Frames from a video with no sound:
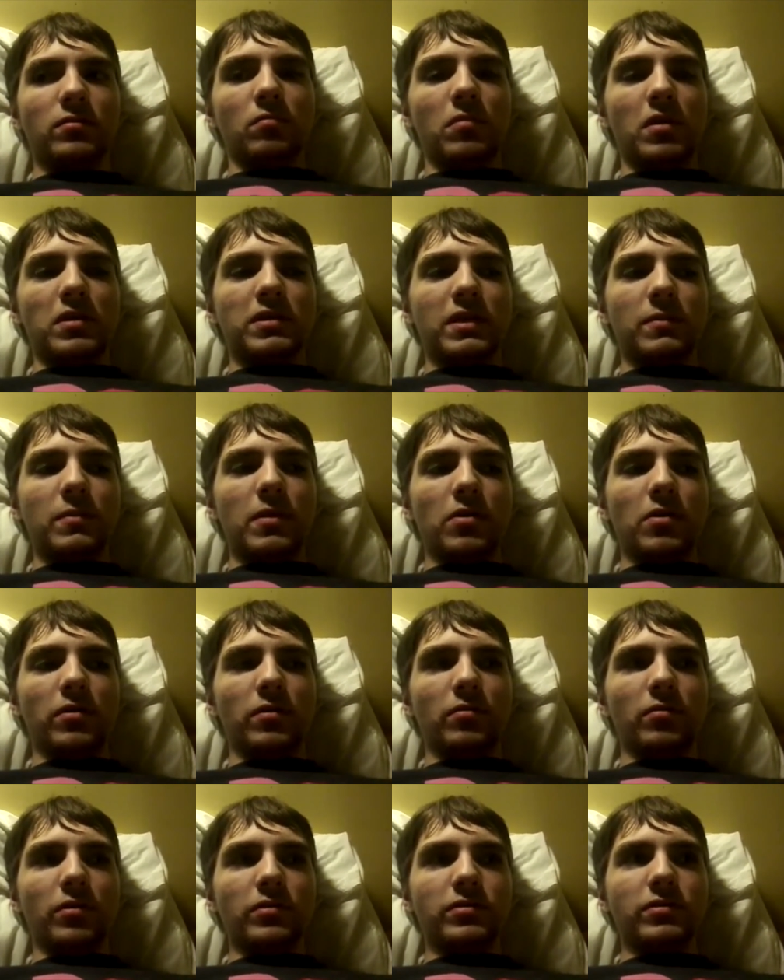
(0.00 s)
And somehow
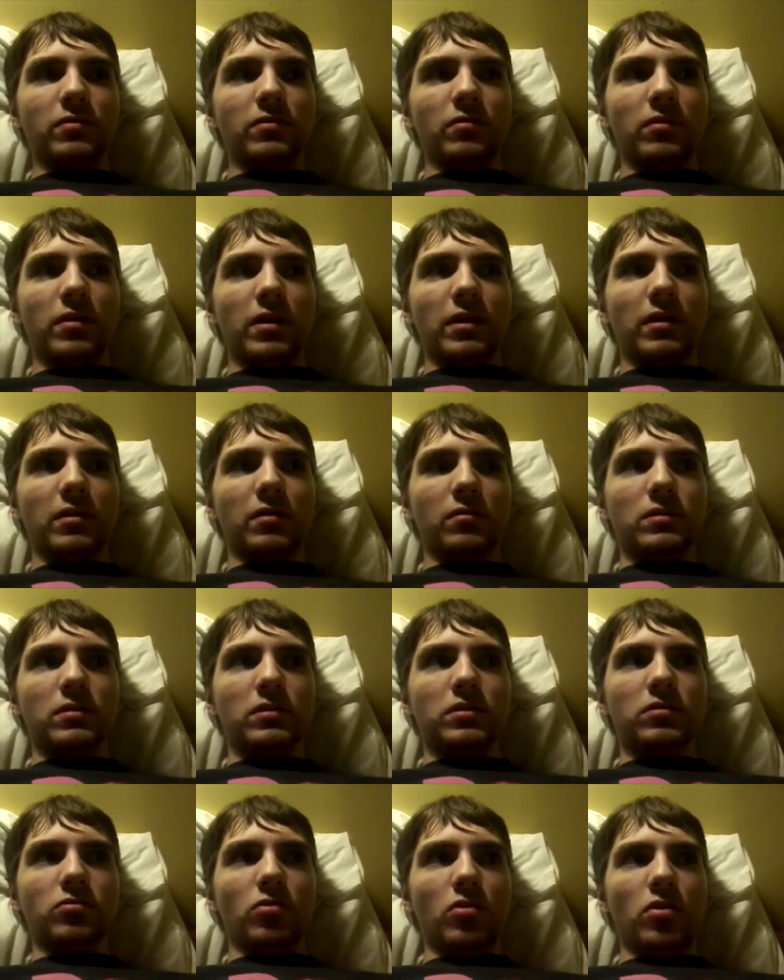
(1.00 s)
they're also, like,
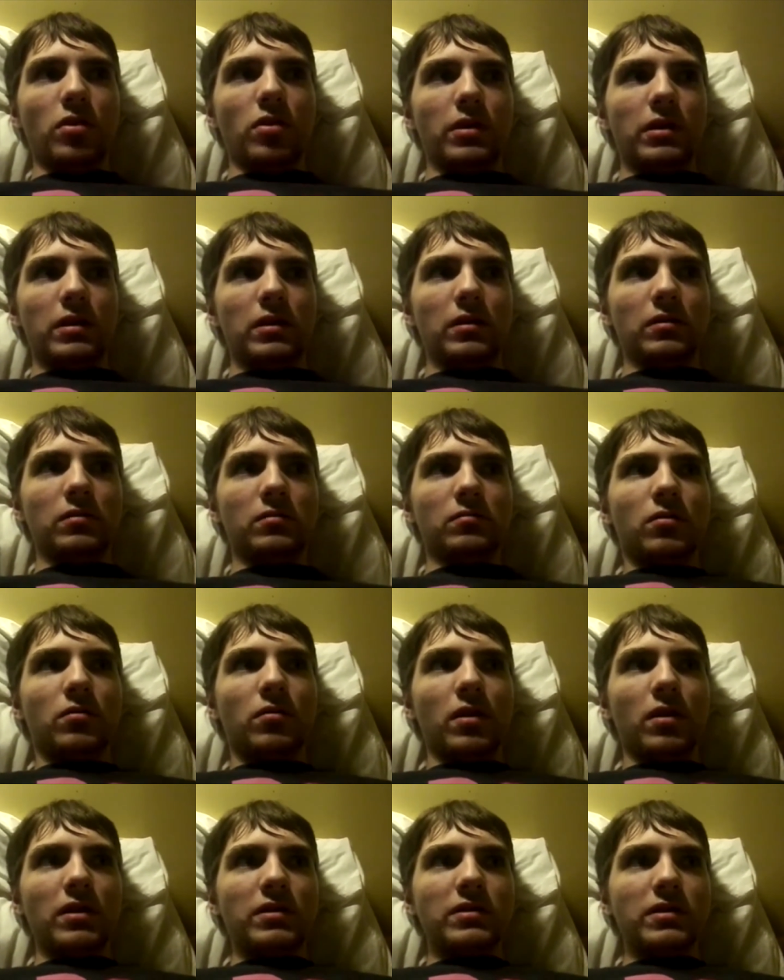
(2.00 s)
strong and
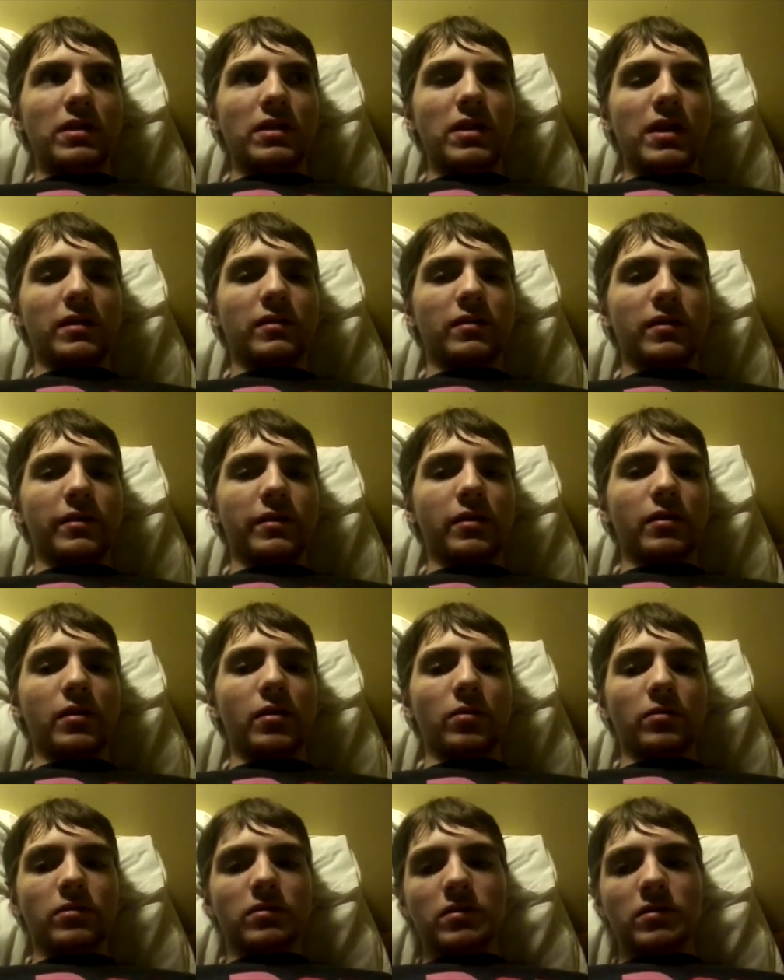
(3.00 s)
crazy and acting like a
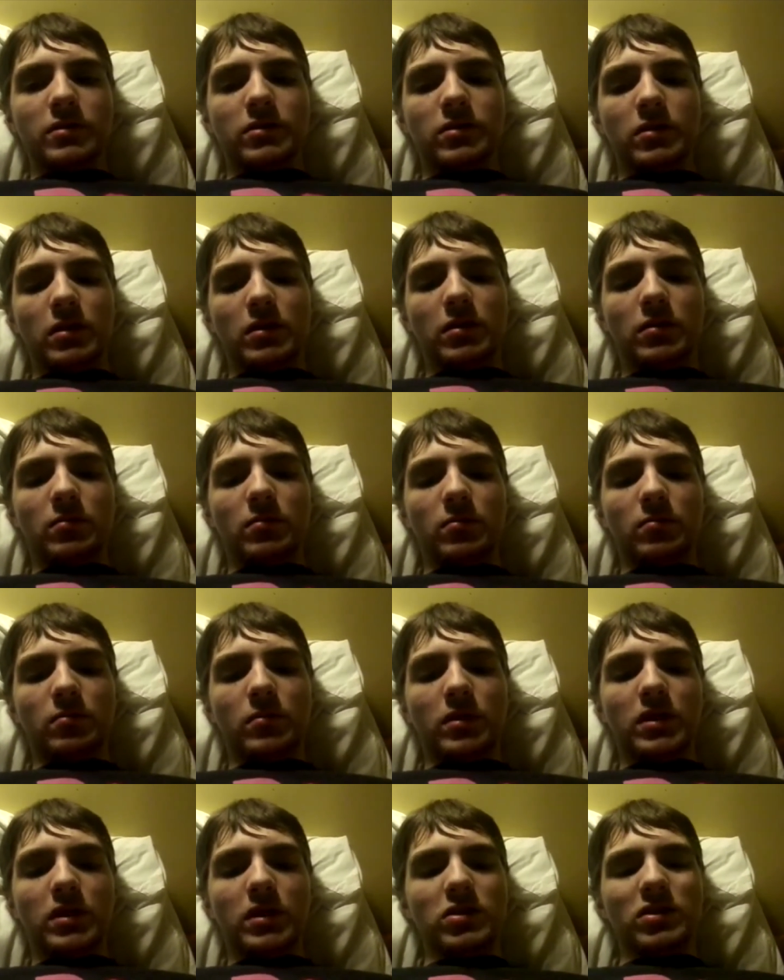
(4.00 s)
ghost and shit.
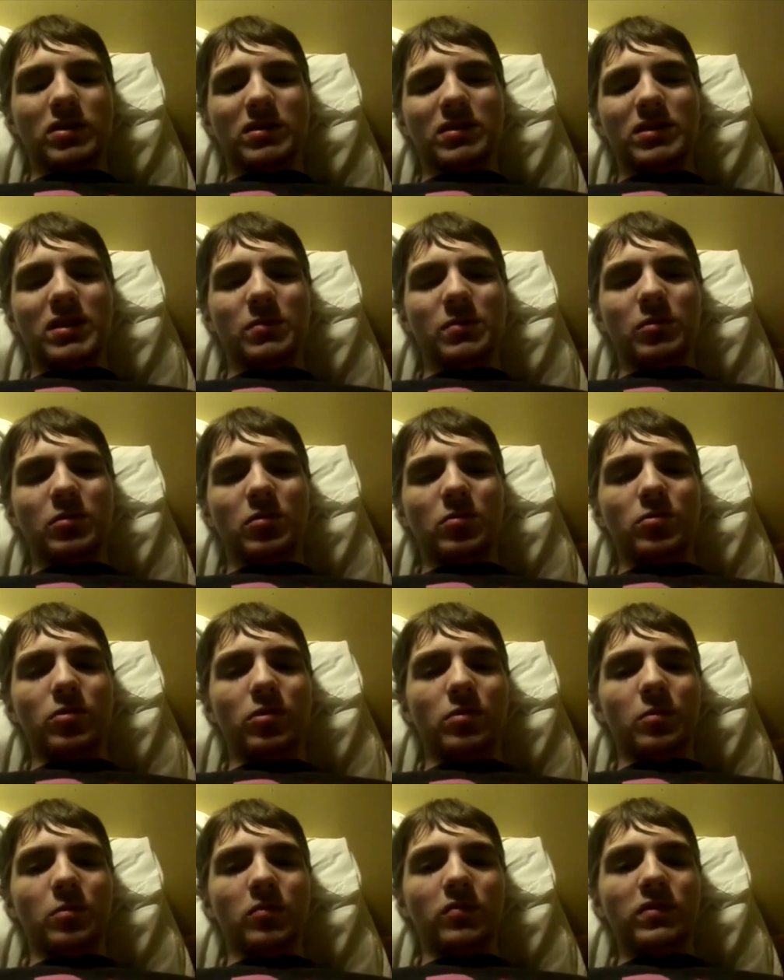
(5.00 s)
But that's just typical
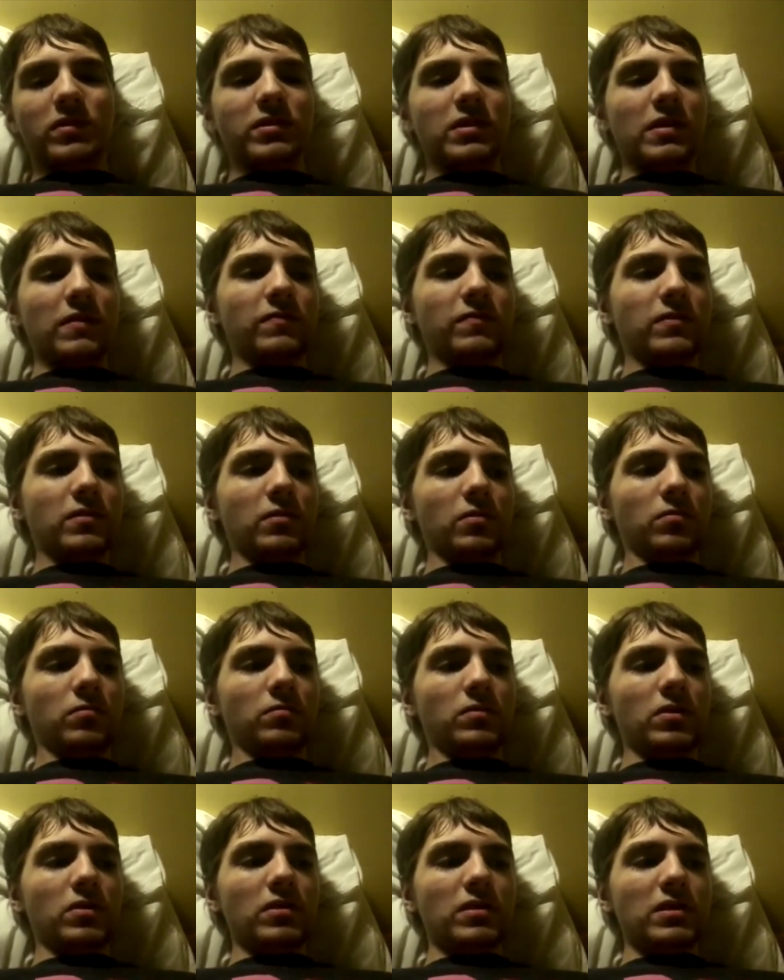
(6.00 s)
horror movie stuff, so
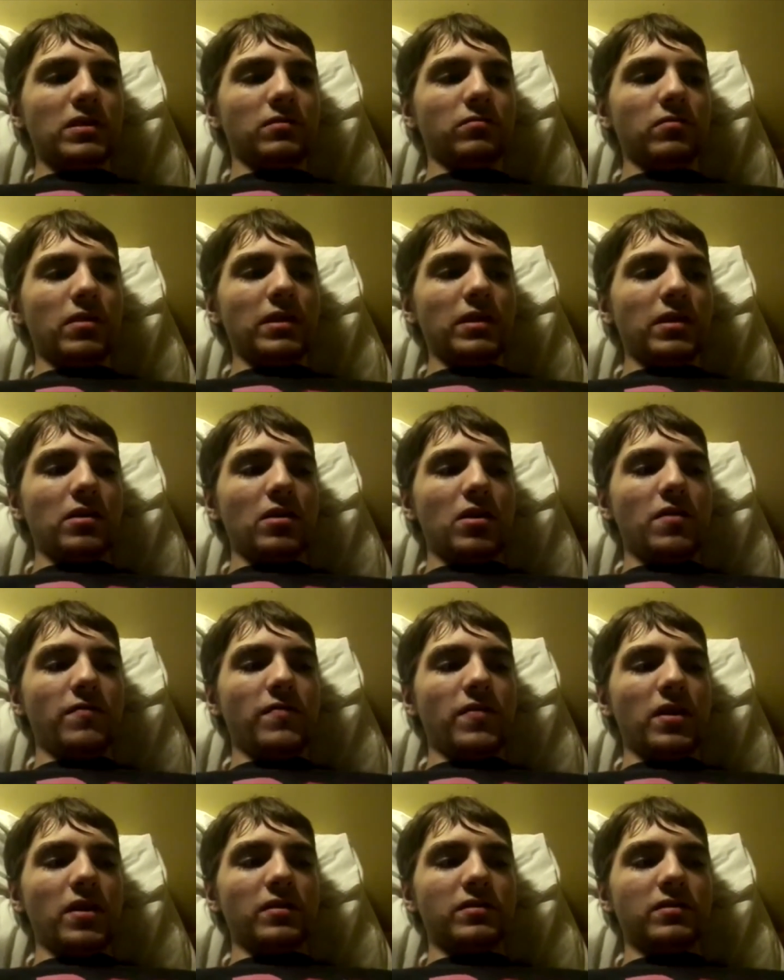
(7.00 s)
you can just write that
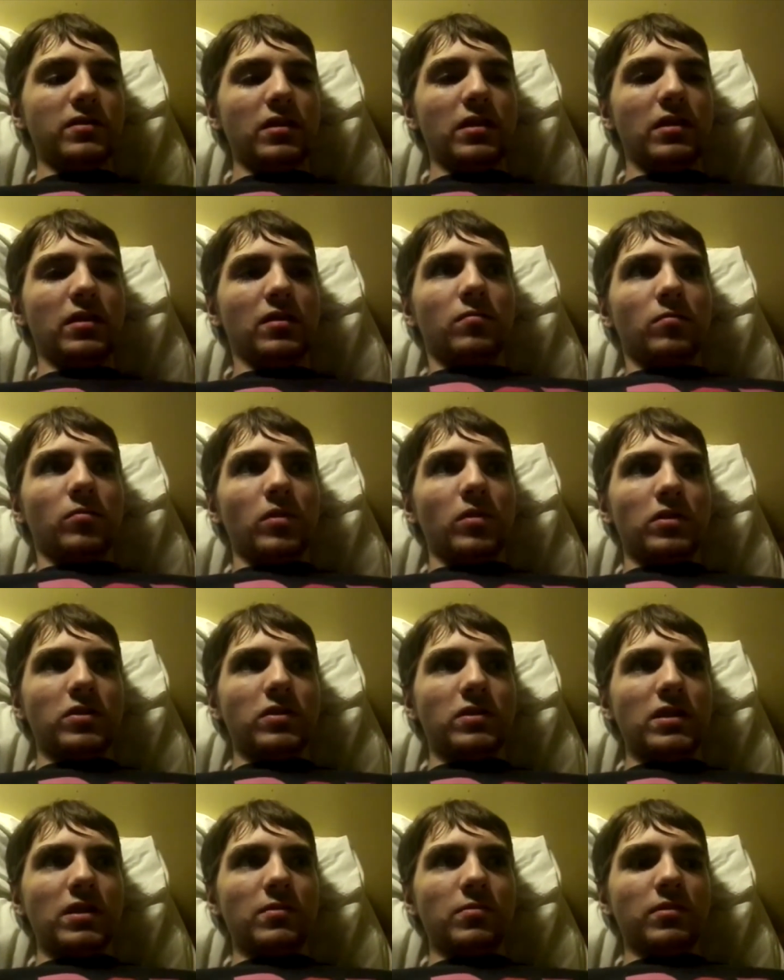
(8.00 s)
off, honestly. Where
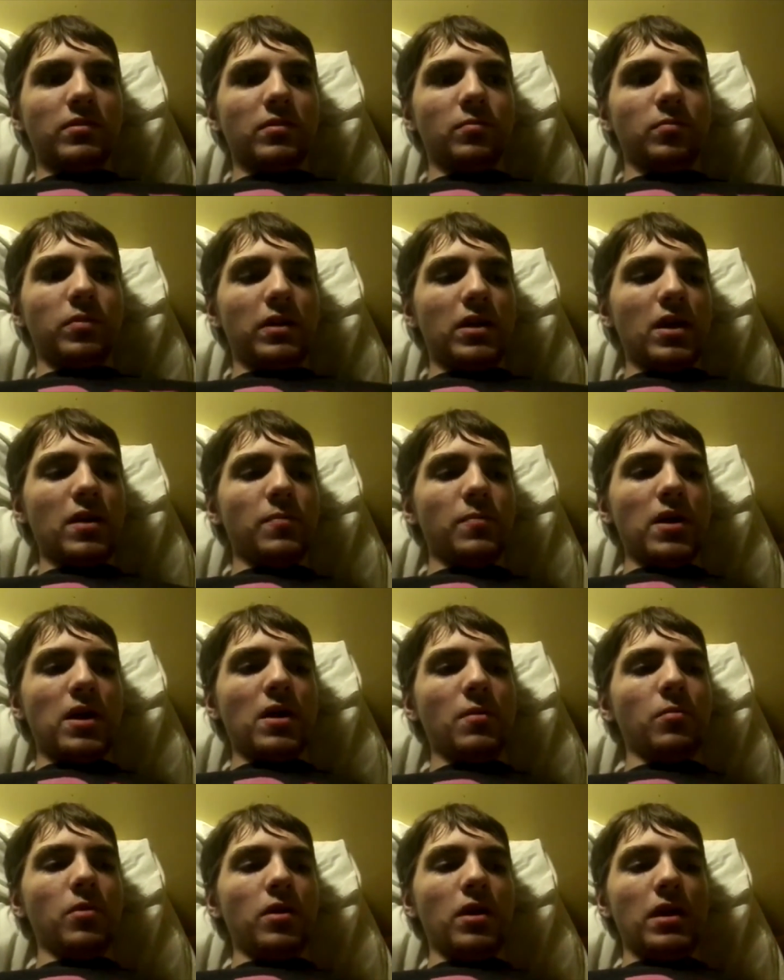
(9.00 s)
she's able to pick up
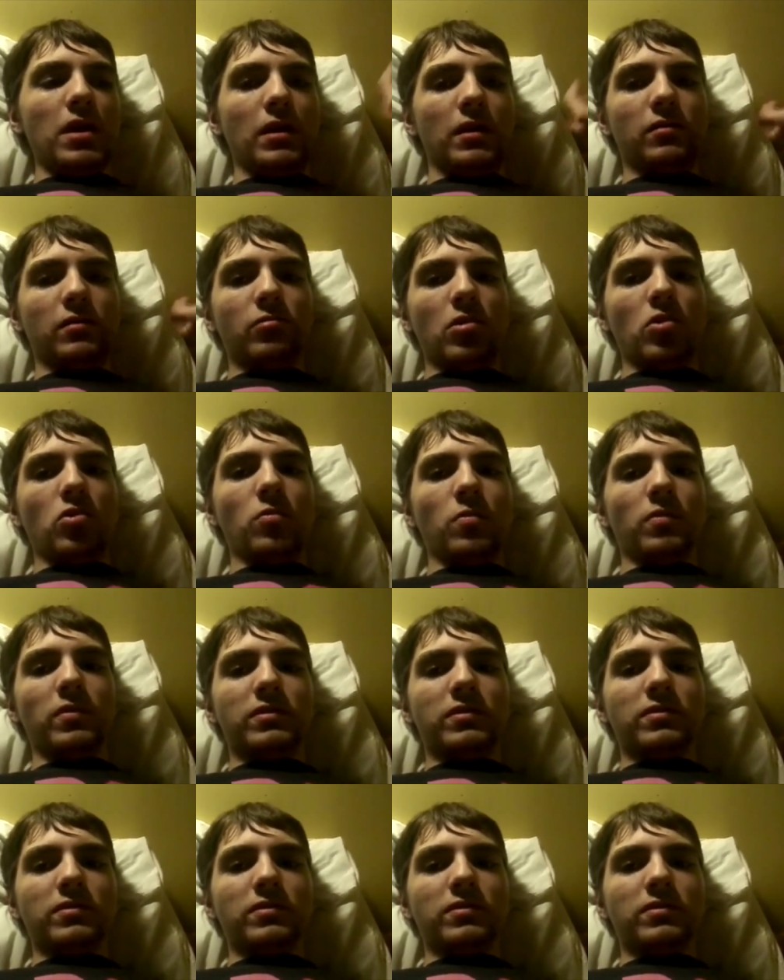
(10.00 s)
Adam Ray and throw him and